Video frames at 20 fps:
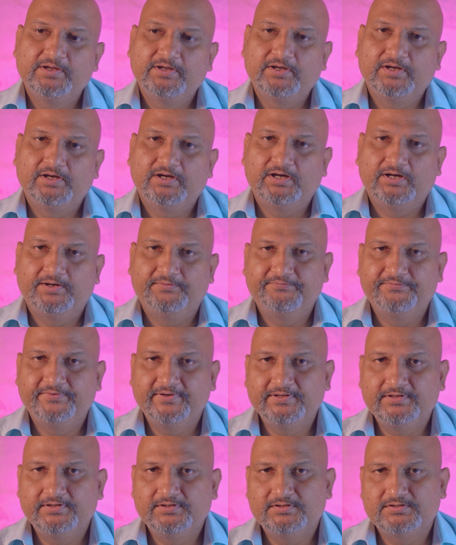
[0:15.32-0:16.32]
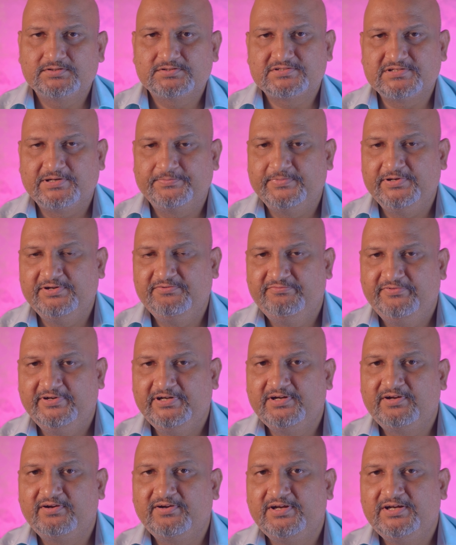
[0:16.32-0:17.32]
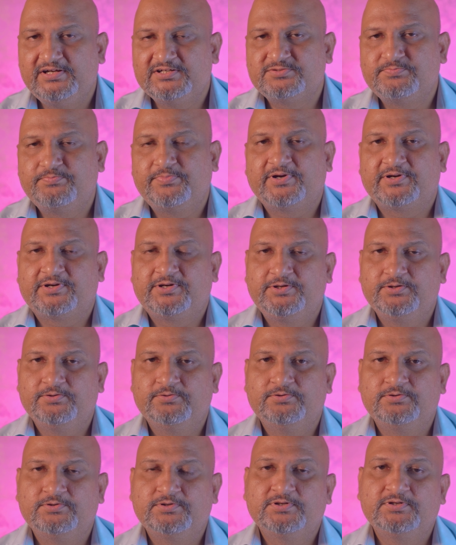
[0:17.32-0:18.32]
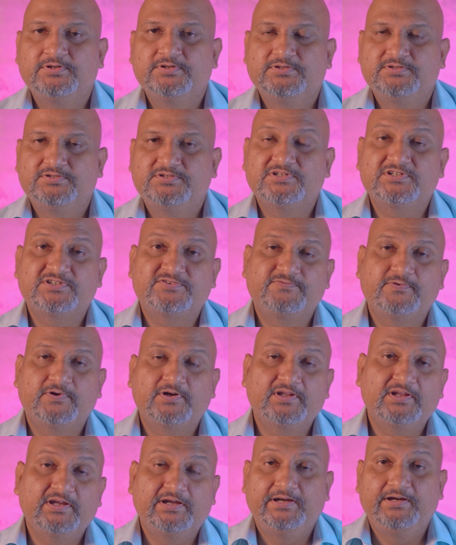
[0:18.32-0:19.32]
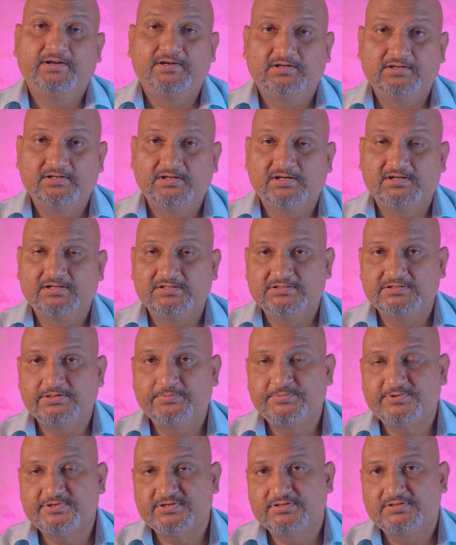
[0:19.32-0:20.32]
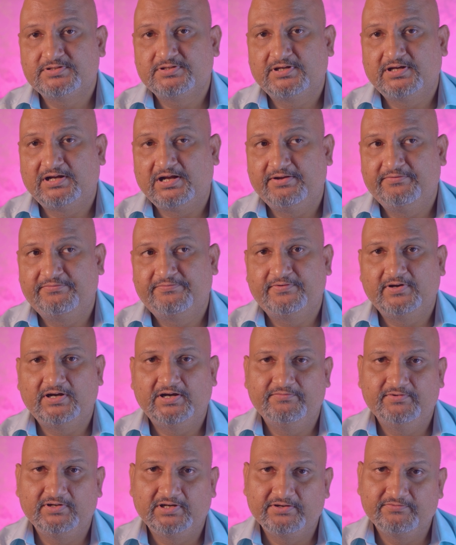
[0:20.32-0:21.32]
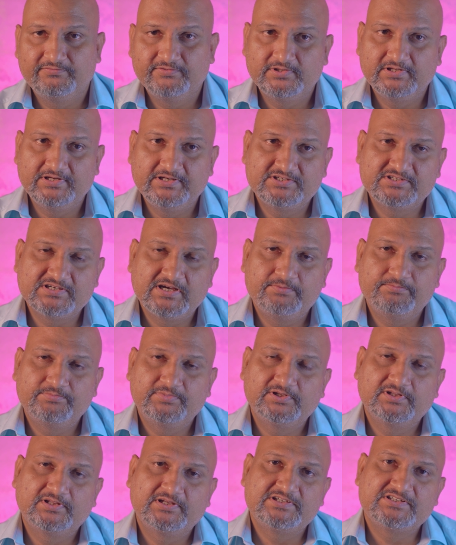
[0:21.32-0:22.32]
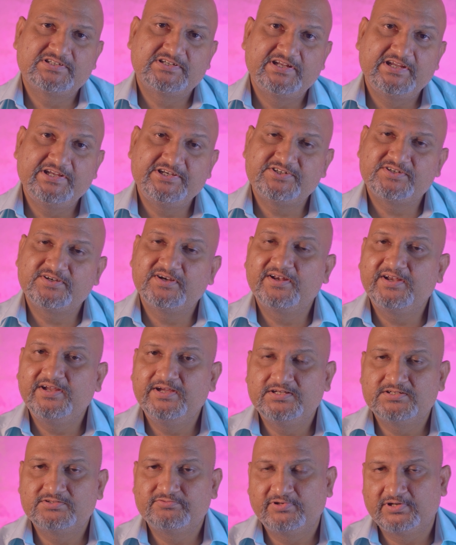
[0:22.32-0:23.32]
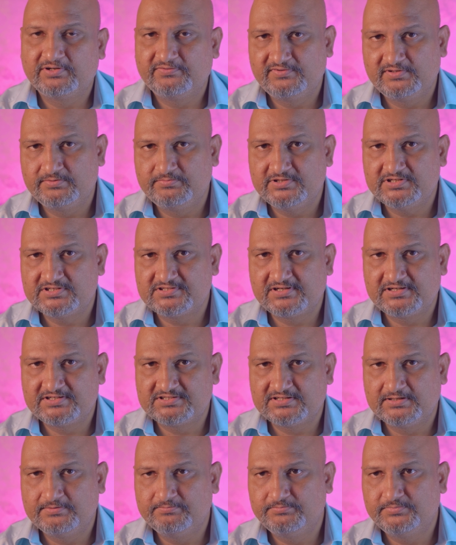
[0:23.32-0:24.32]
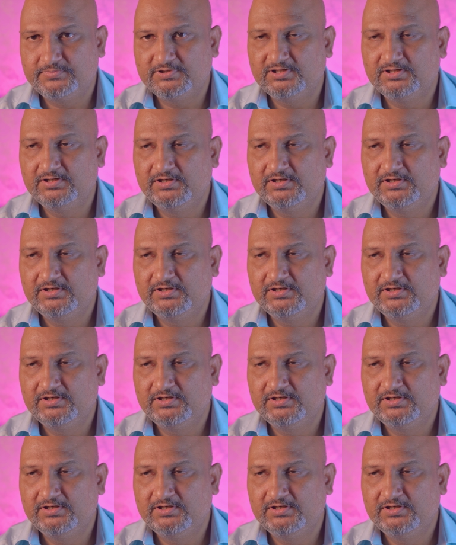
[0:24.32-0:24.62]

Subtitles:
when some inventory is procured just for the internal consumption. I will give you the example. The stationery is one of the best example.